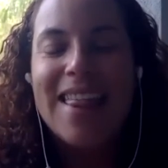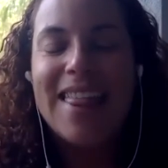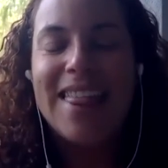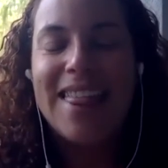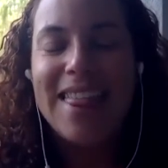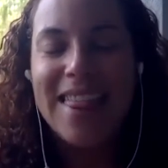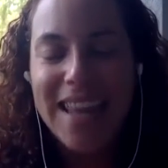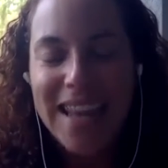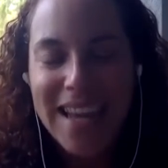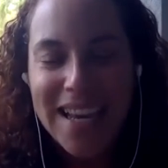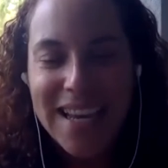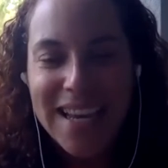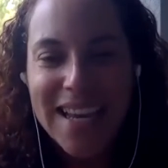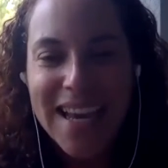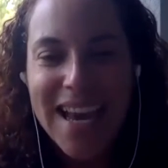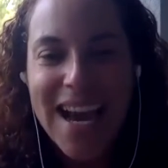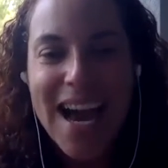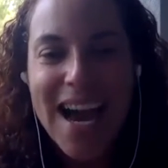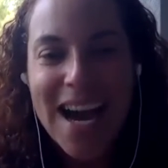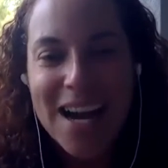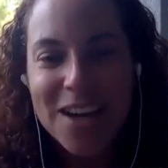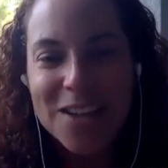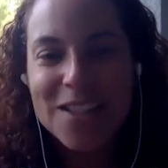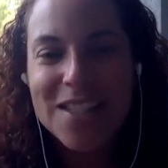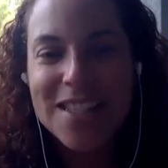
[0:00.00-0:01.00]
think
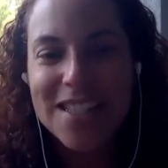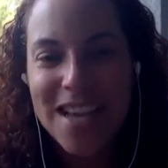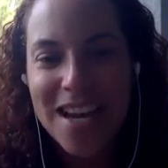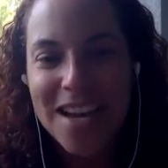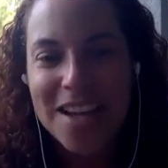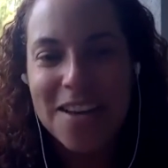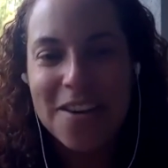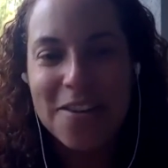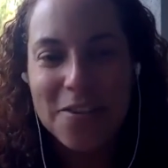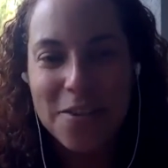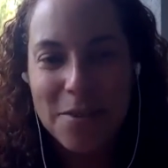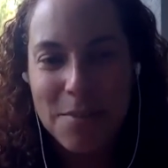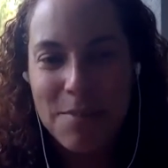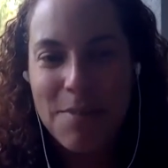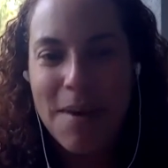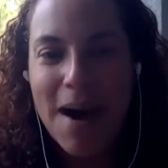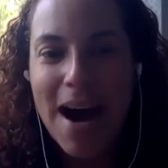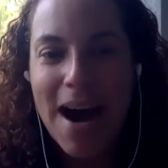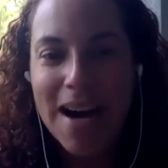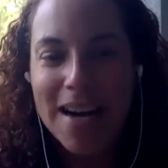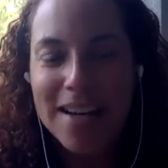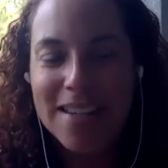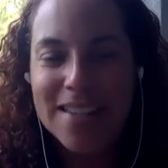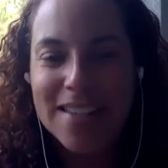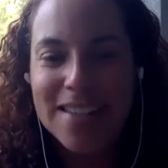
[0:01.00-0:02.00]
outside of the
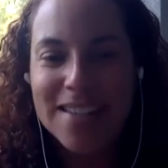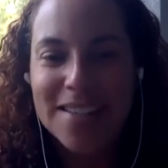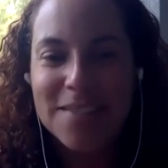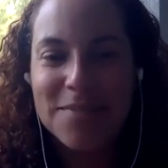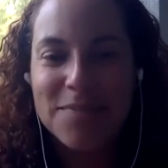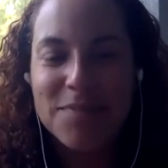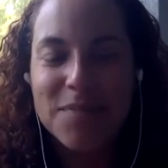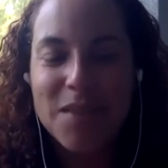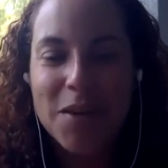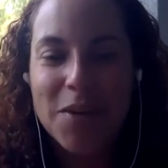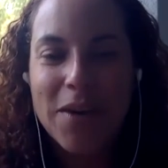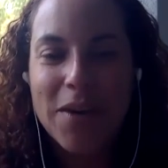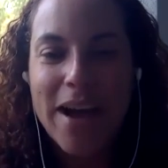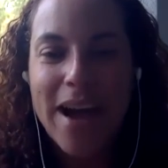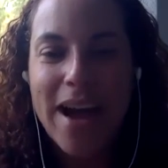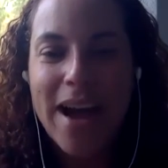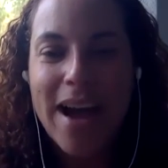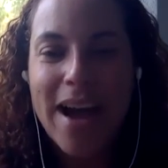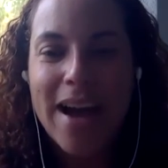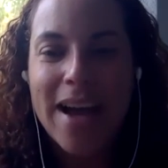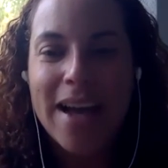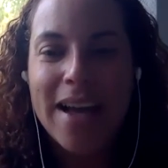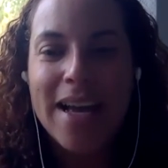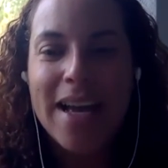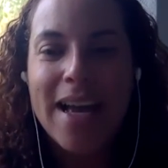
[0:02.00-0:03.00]
box,
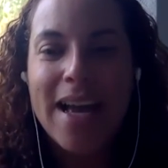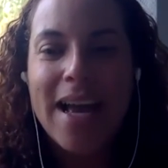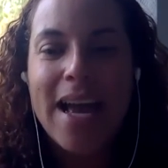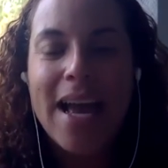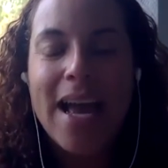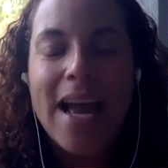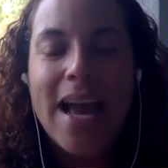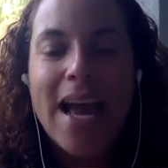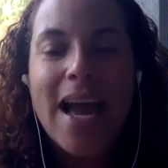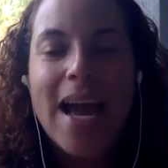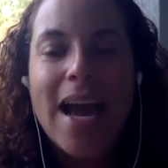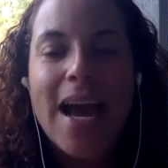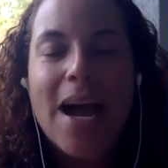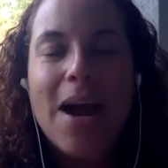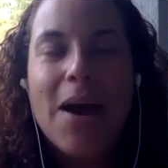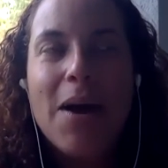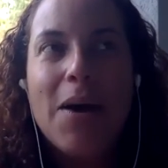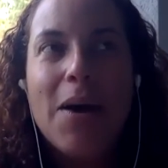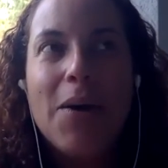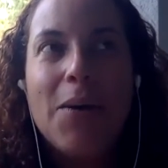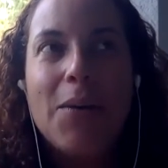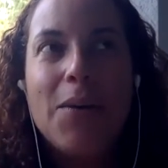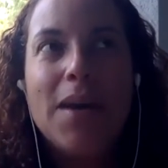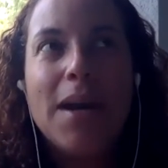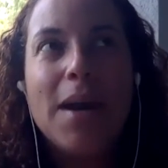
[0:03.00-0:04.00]
okay?
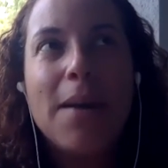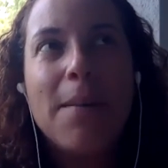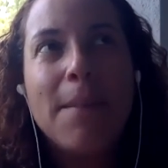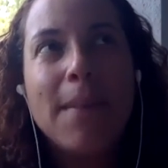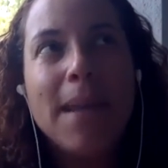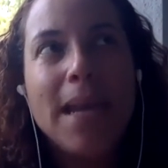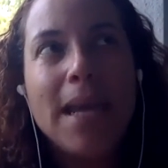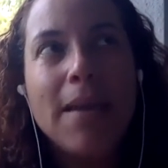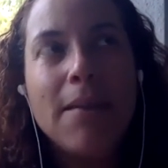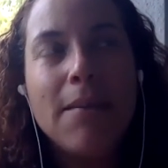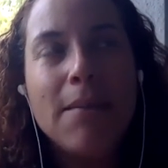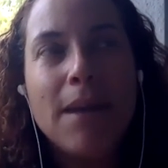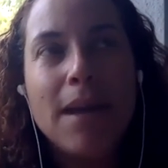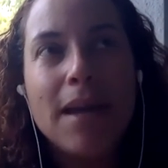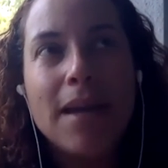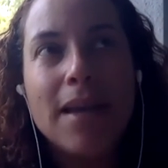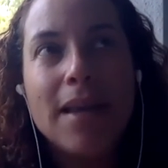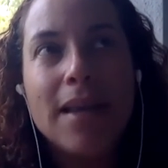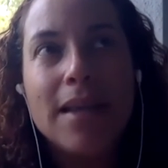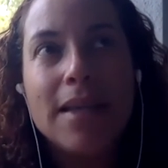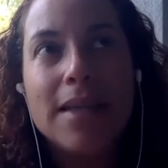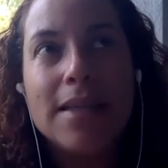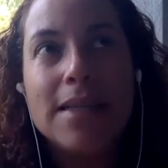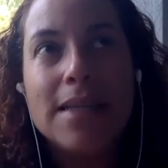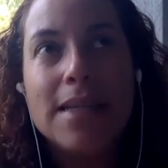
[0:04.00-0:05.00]
What I mean by
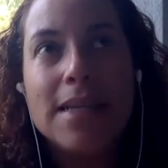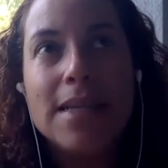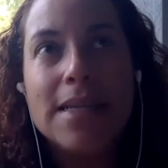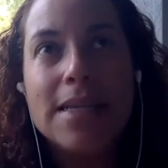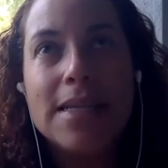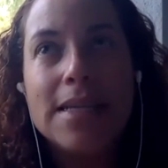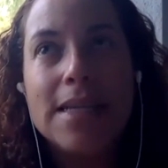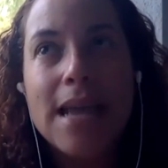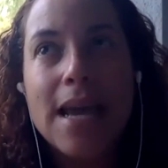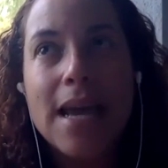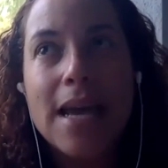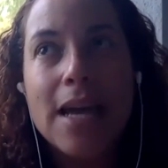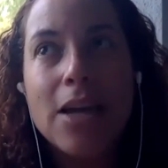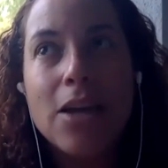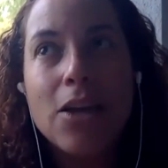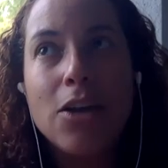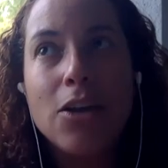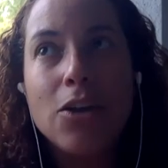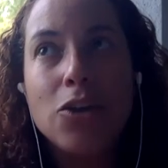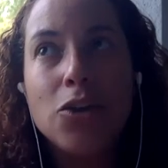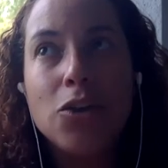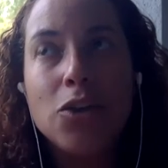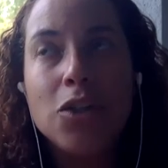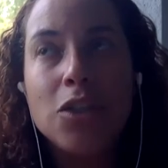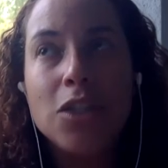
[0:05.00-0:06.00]
this is that your
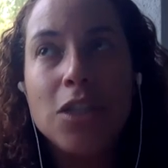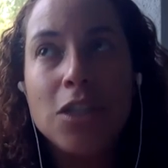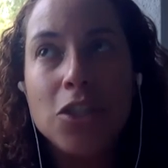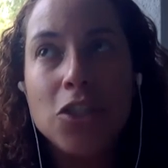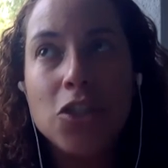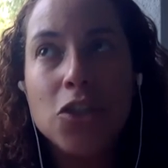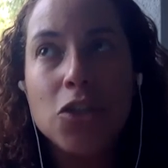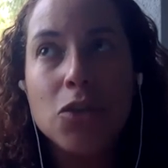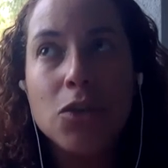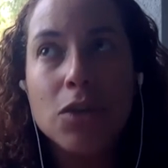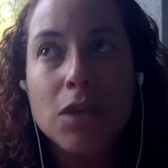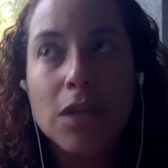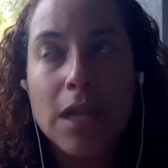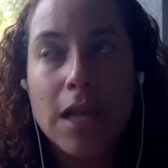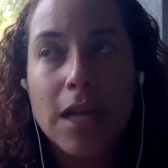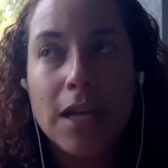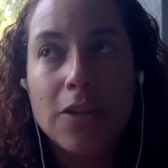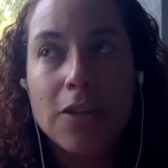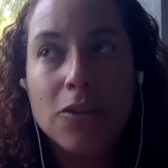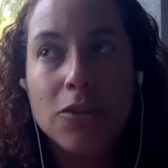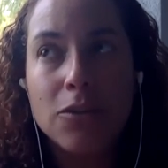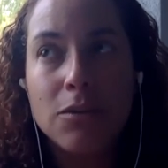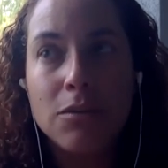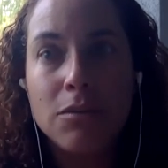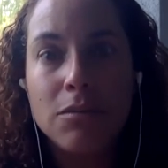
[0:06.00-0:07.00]
traditional
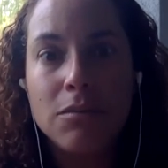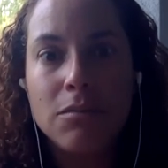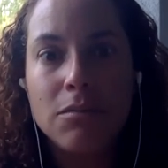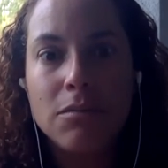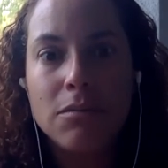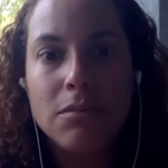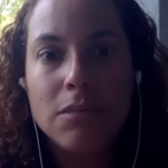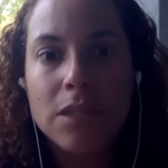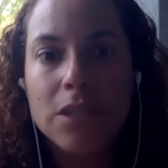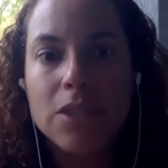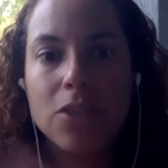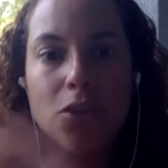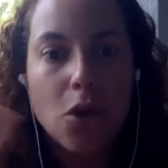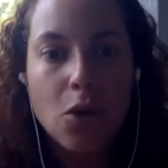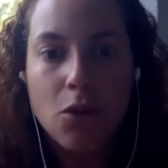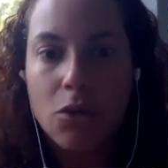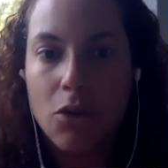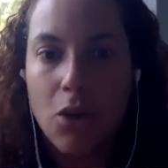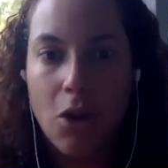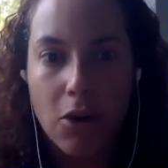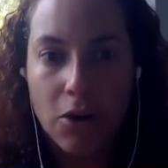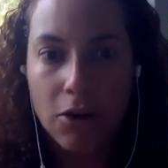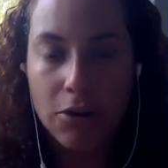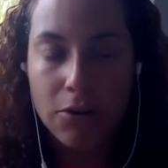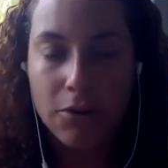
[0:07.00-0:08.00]
classroom is no
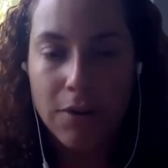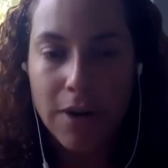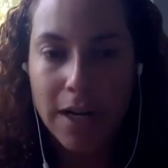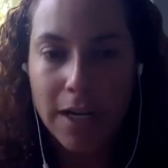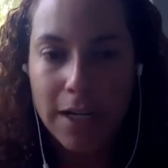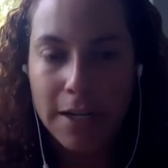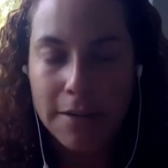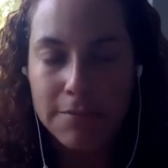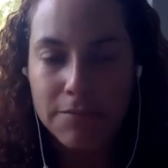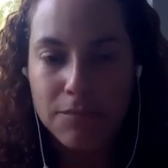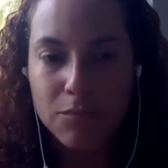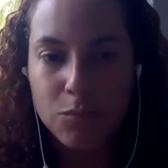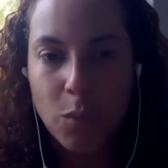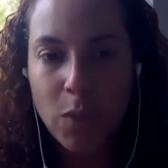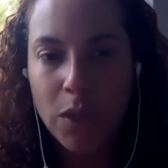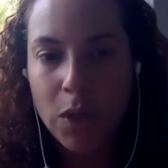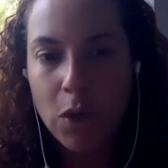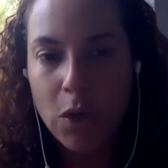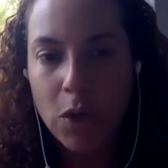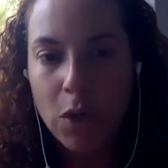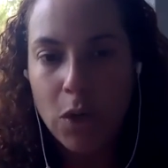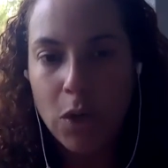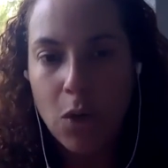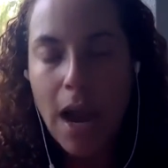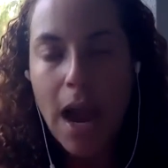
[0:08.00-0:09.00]
longer, right? We
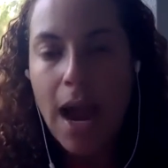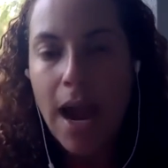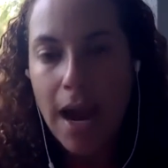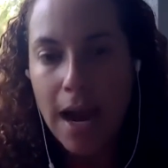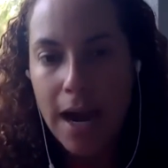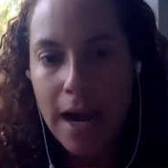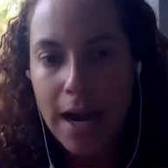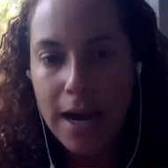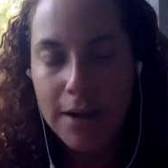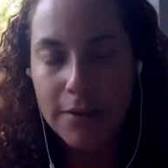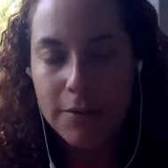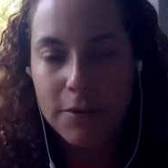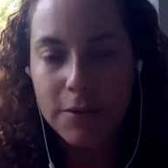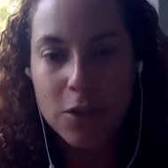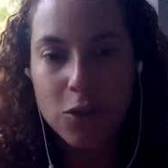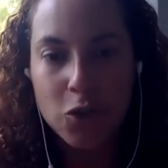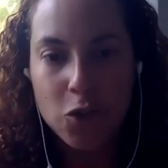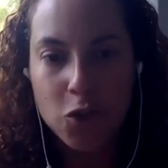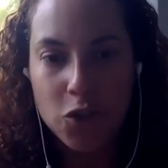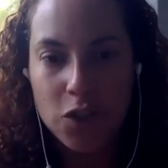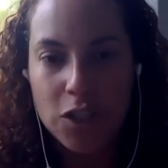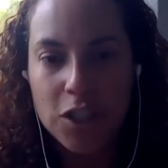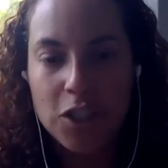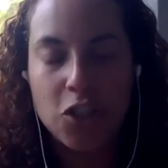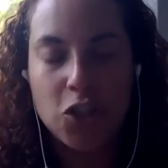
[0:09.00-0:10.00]
don't have the
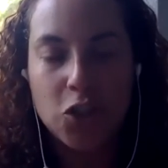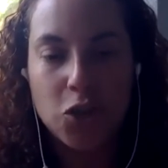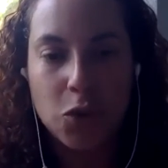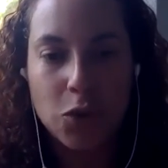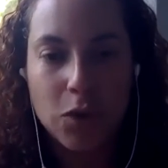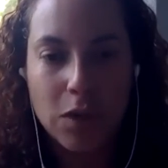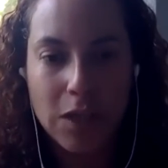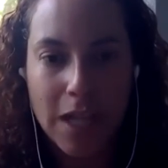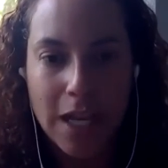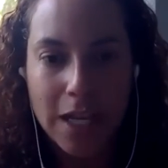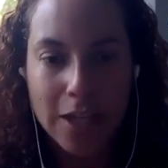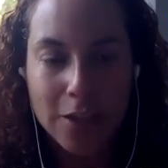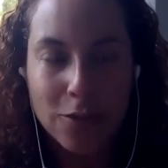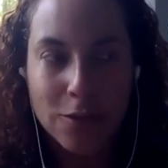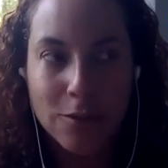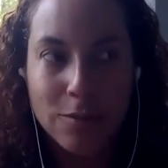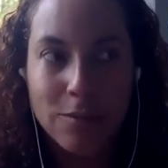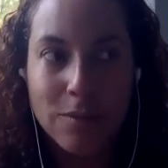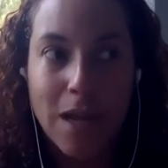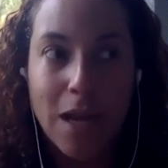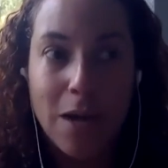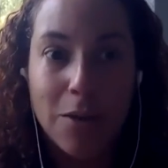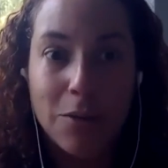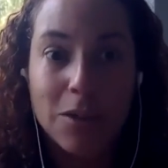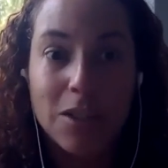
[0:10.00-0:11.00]
traditional classroom.
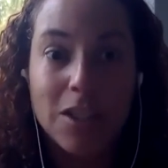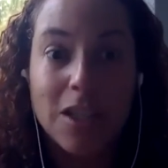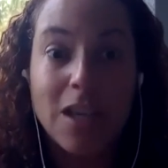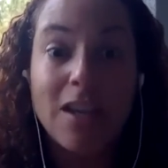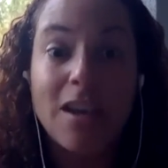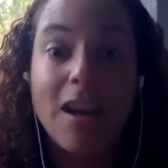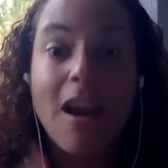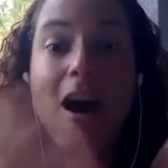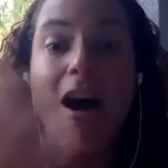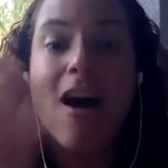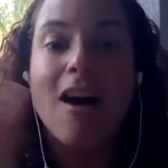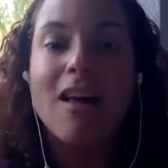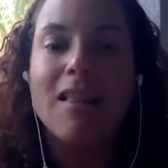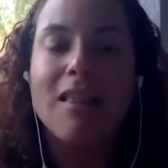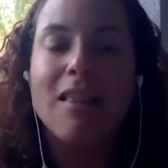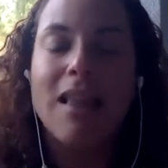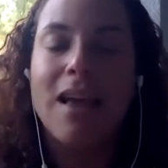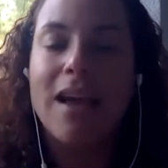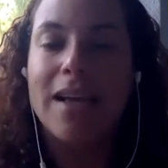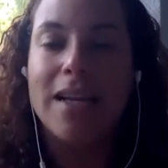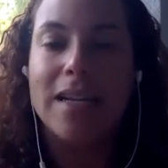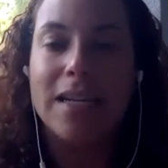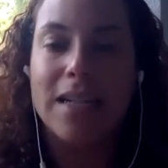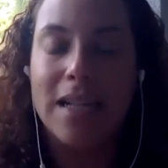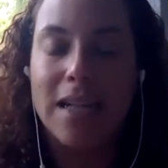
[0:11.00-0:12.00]
Now it's an
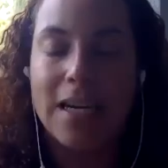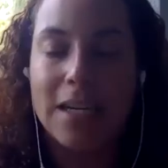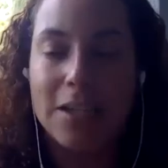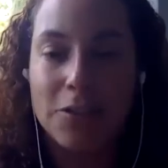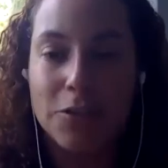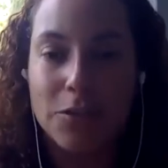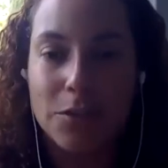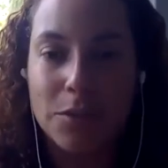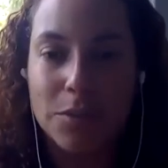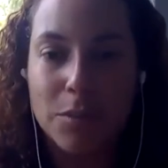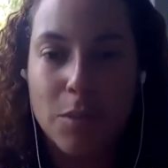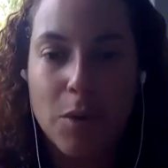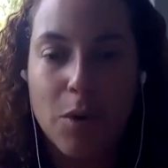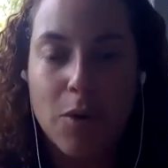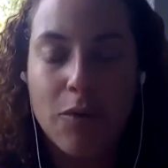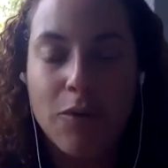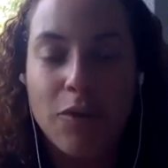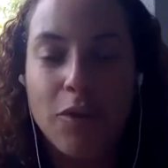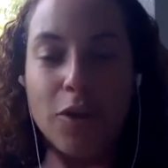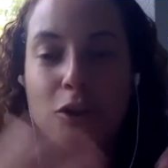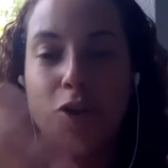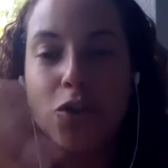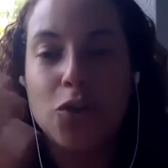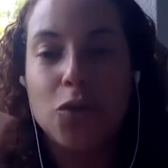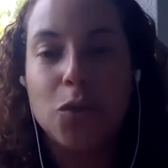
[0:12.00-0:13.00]
online classroom or
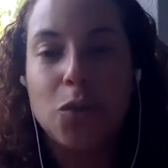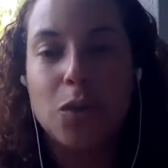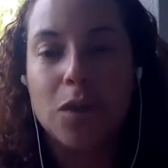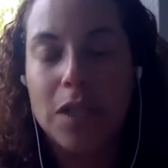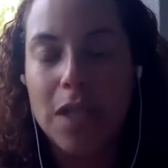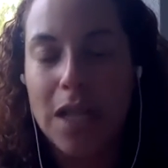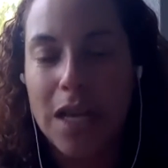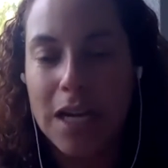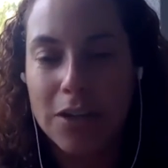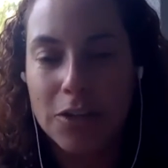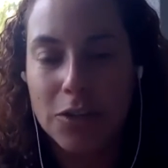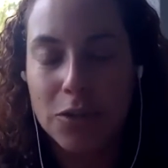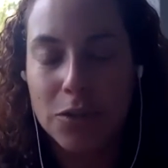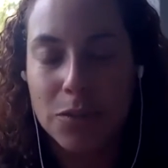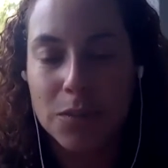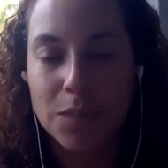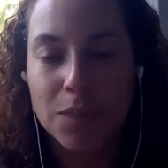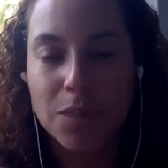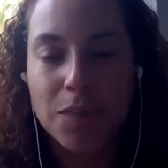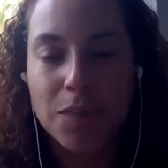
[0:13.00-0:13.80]
virtual classroom,